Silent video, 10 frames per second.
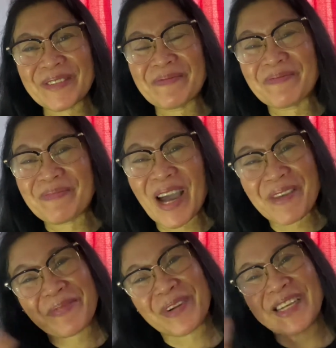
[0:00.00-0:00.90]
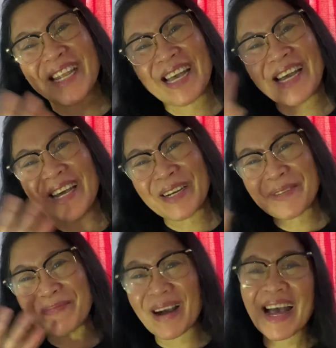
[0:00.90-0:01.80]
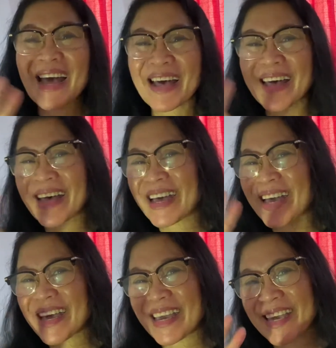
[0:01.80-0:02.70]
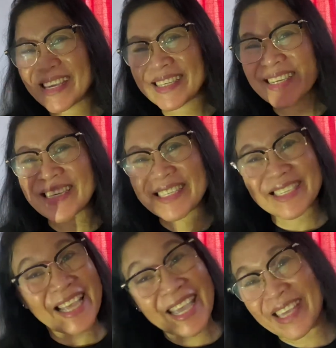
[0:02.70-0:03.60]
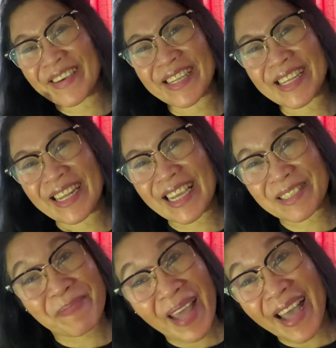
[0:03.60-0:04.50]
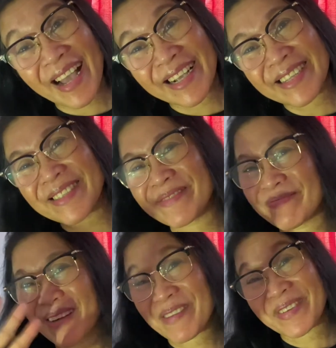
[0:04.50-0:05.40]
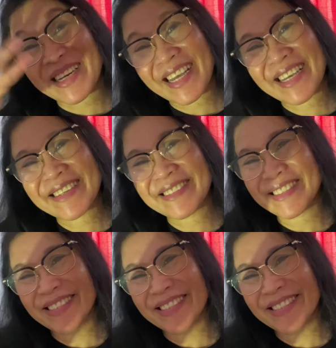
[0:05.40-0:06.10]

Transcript: Bye for now. Bye. See you in the next vlog. Bye for now.